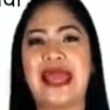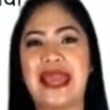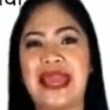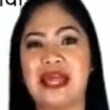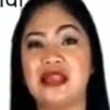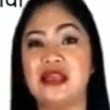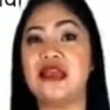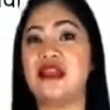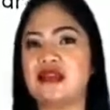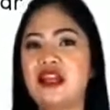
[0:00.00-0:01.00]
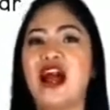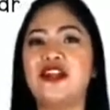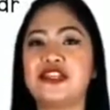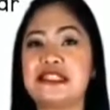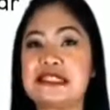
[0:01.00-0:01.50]
And
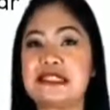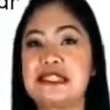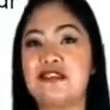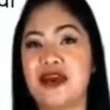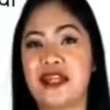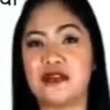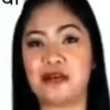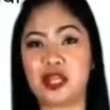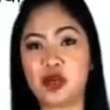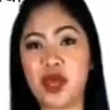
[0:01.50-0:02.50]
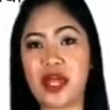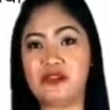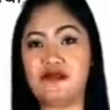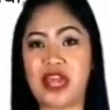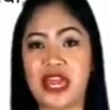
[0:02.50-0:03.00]
360 divided by
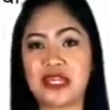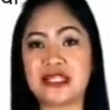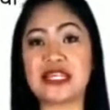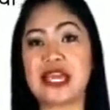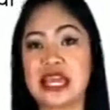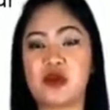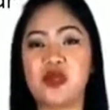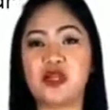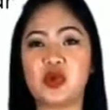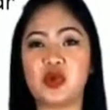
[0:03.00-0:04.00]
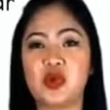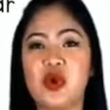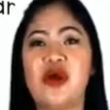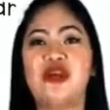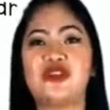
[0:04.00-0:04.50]
12 is equal to
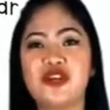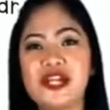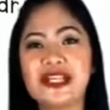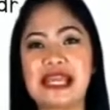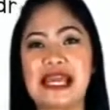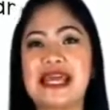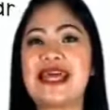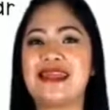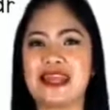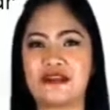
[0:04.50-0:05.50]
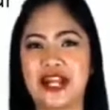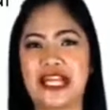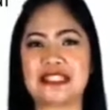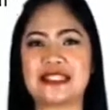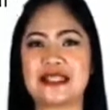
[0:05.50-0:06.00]
30
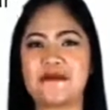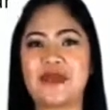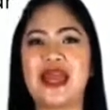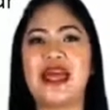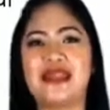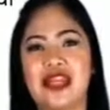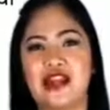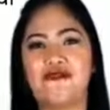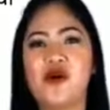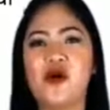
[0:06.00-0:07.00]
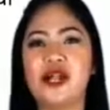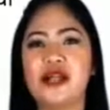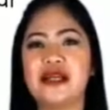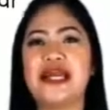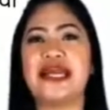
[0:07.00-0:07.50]
degrees. Therefore,
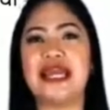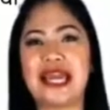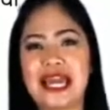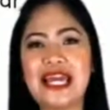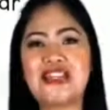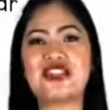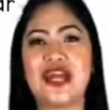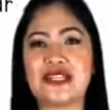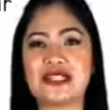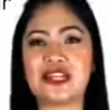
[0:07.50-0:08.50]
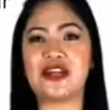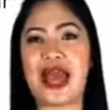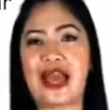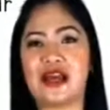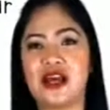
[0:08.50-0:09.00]
each exterior
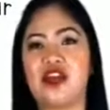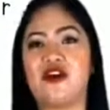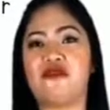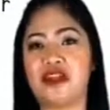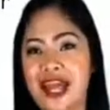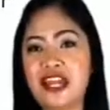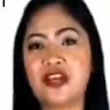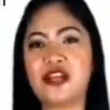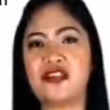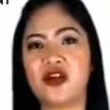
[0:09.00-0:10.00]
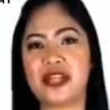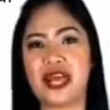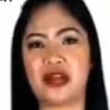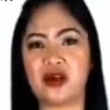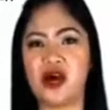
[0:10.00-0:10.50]
angle of a regular
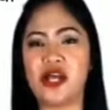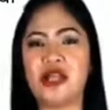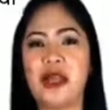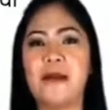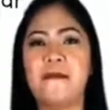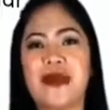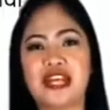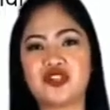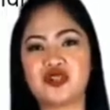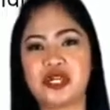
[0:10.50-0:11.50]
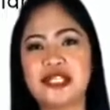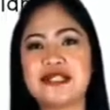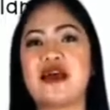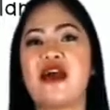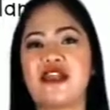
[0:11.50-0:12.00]
dodecagon
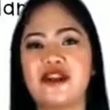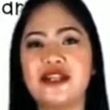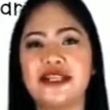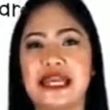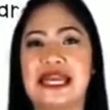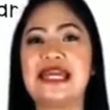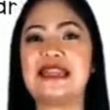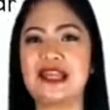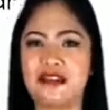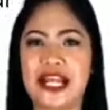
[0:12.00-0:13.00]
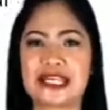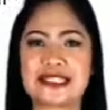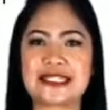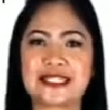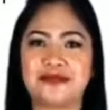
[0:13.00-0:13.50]
measures 30
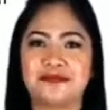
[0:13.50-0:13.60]
degrees.